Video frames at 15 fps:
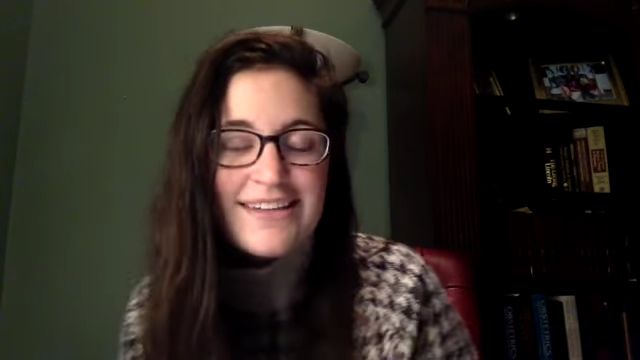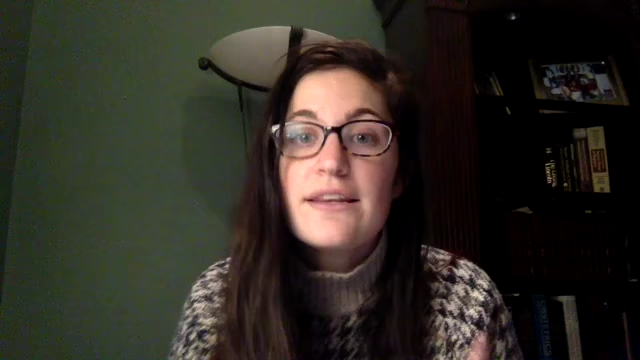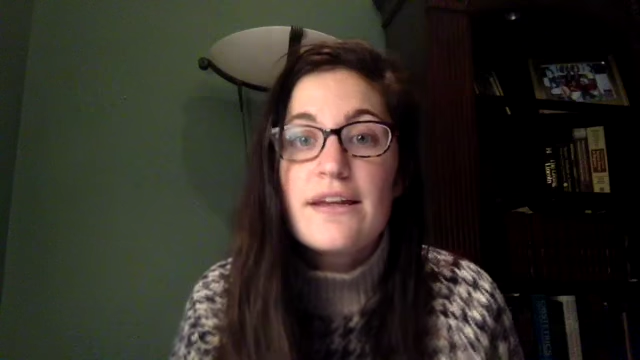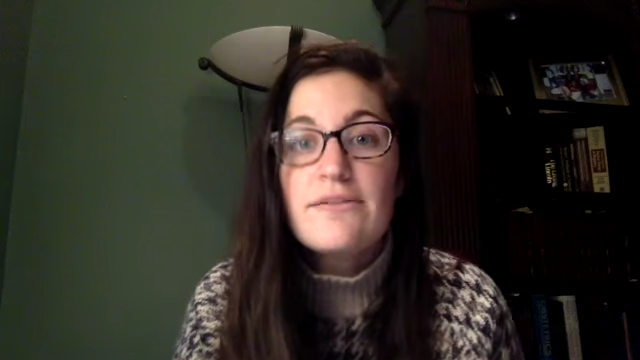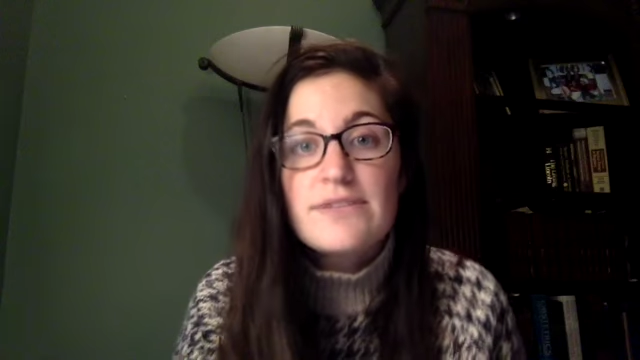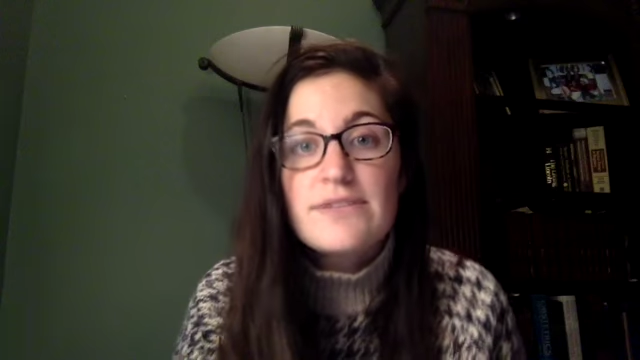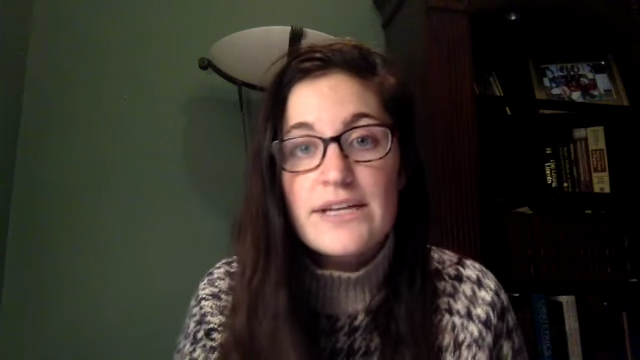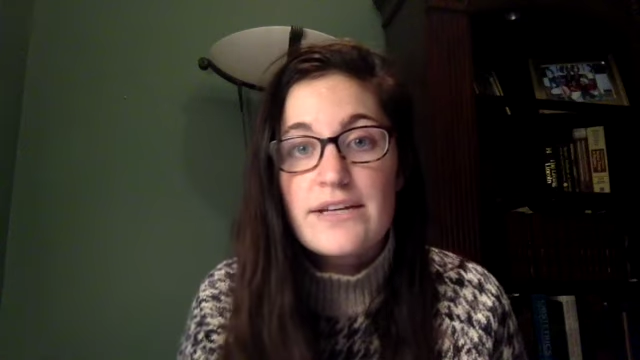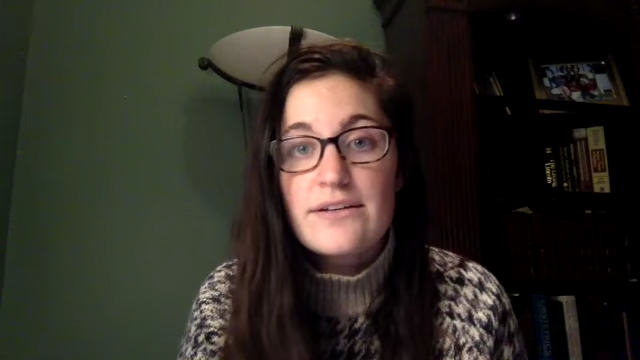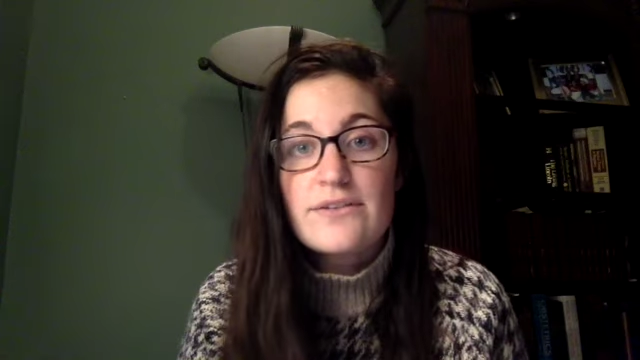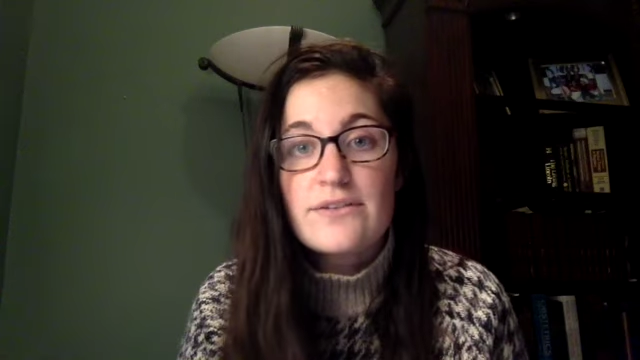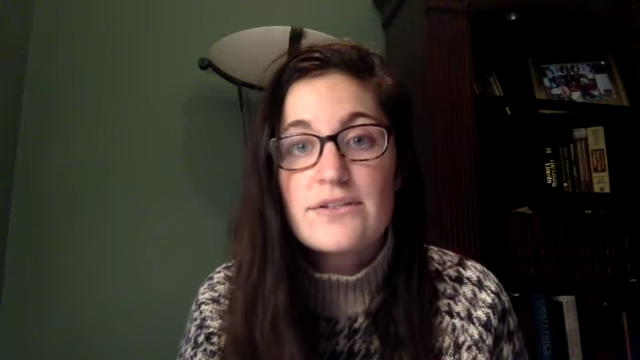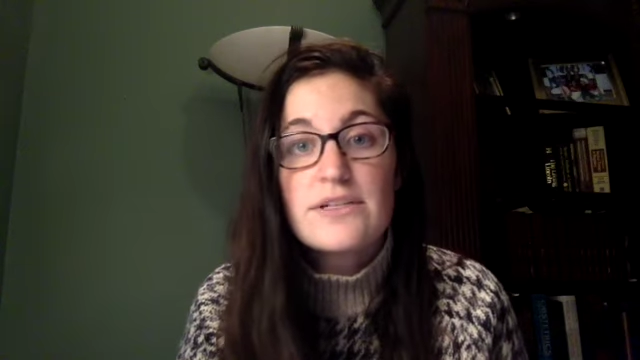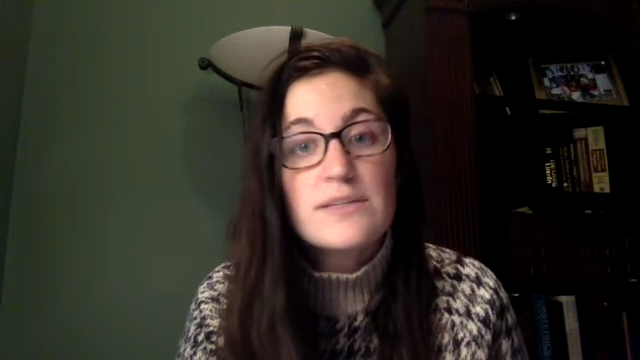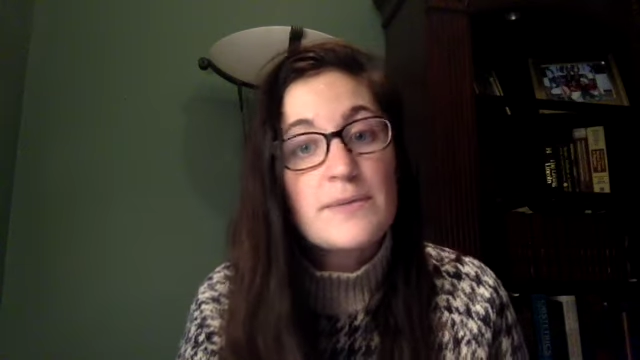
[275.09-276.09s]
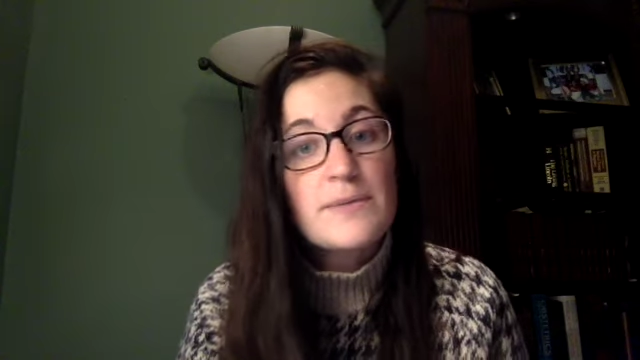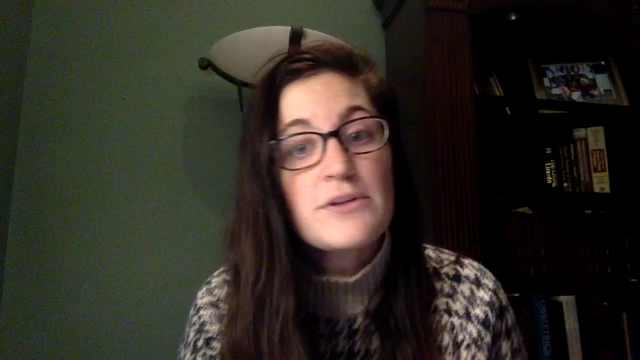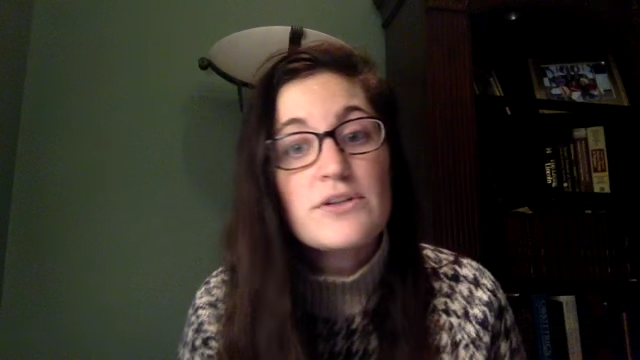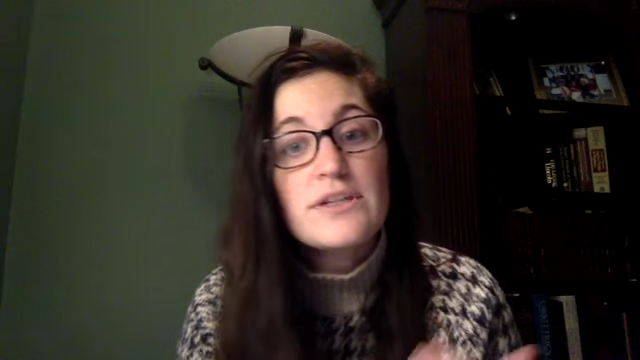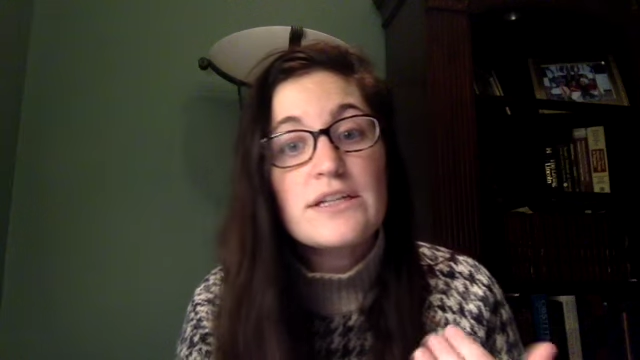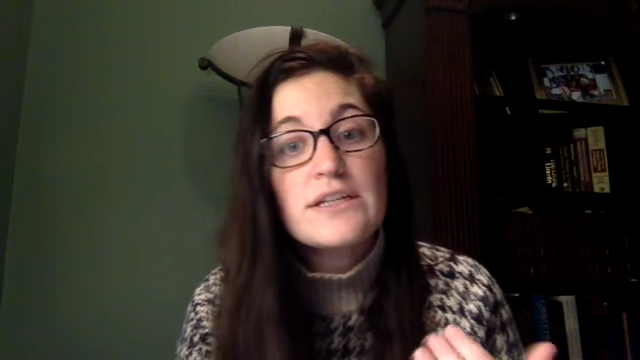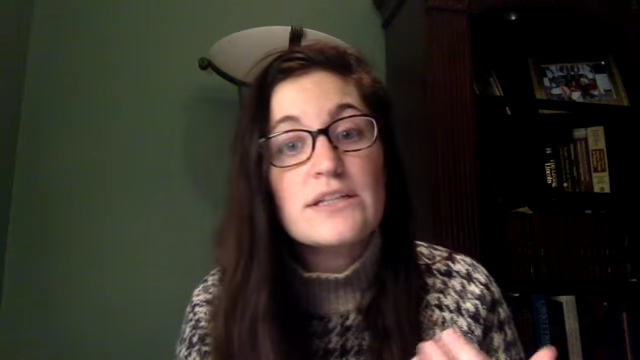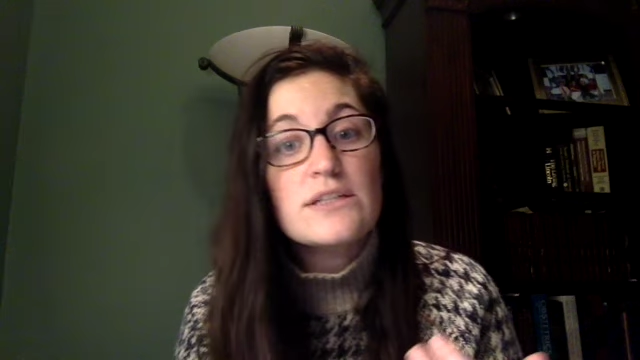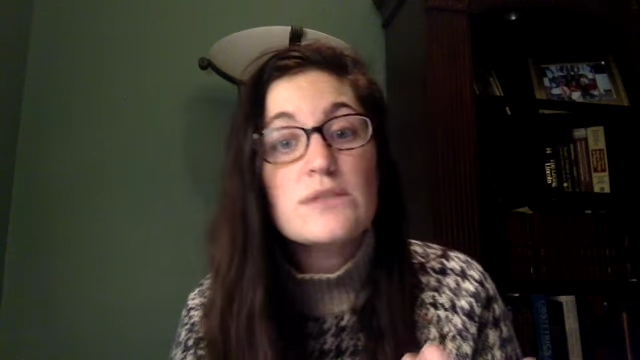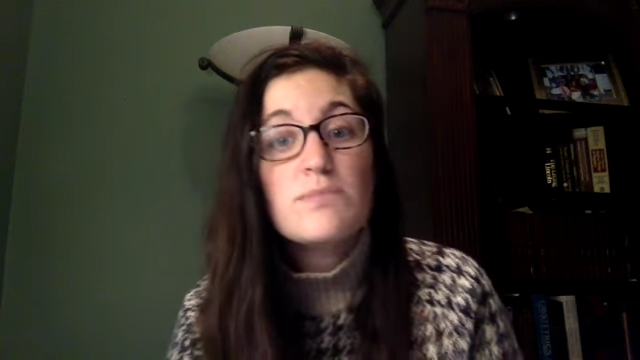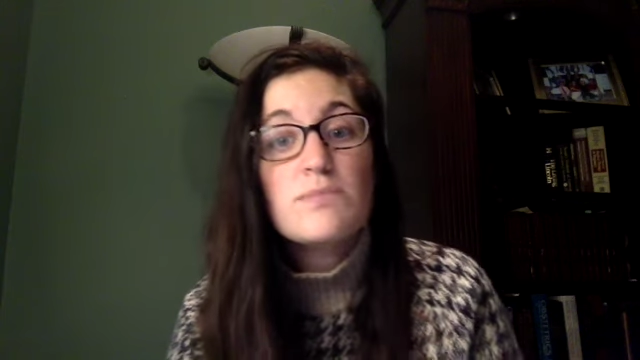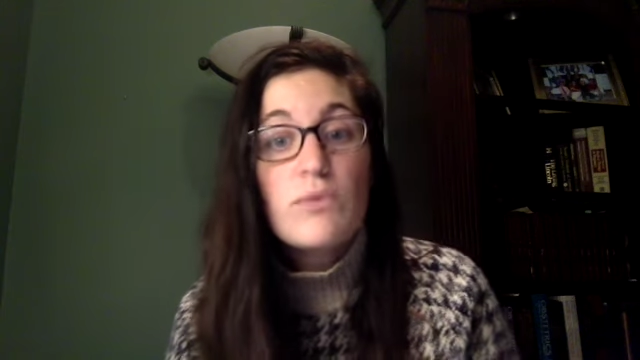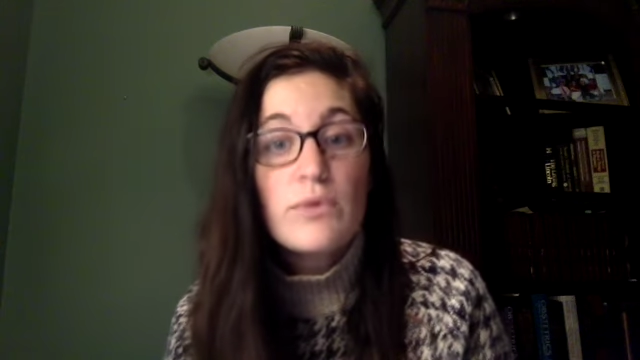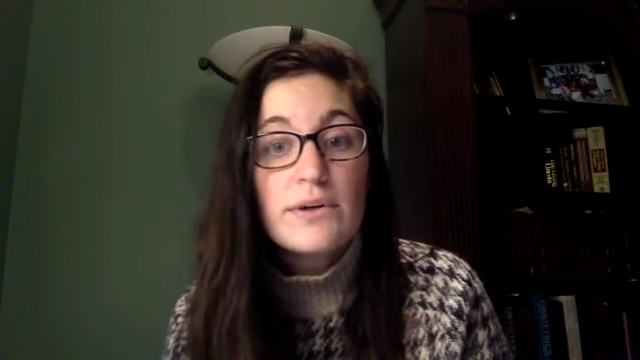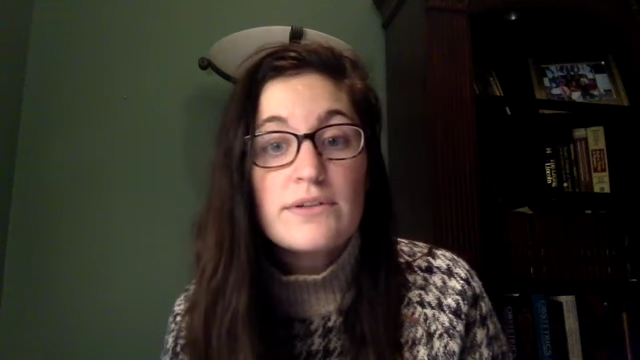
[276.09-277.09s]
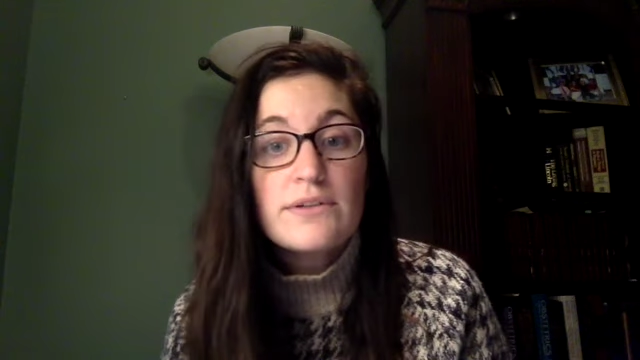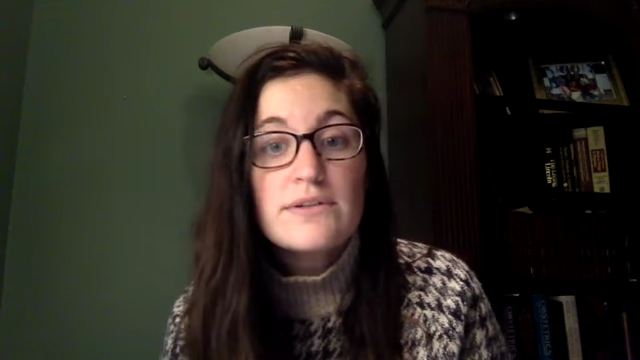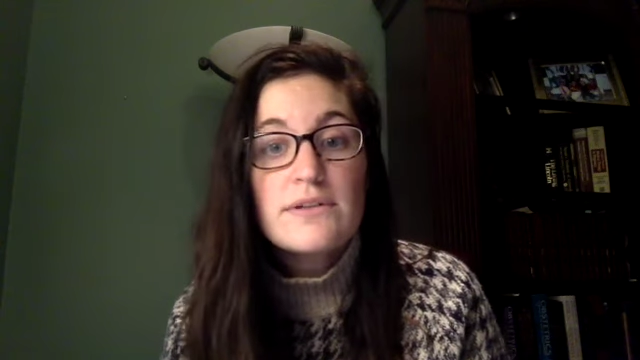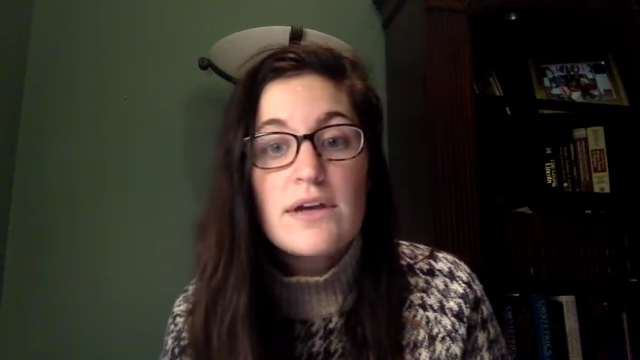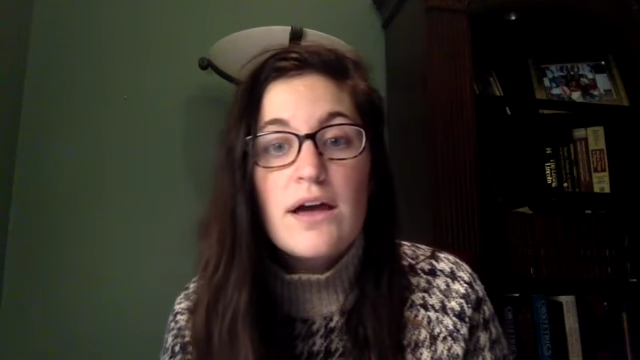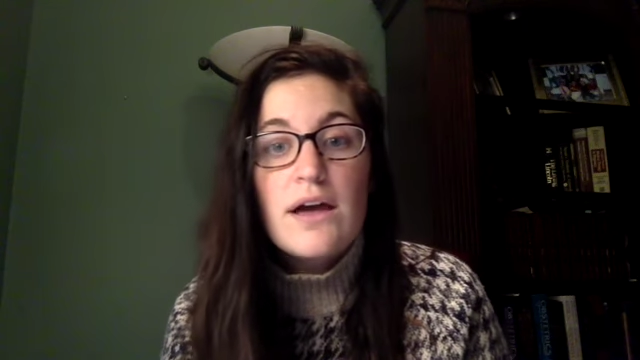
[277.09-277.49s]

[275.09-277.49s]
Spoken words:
Left-handers, especially in sports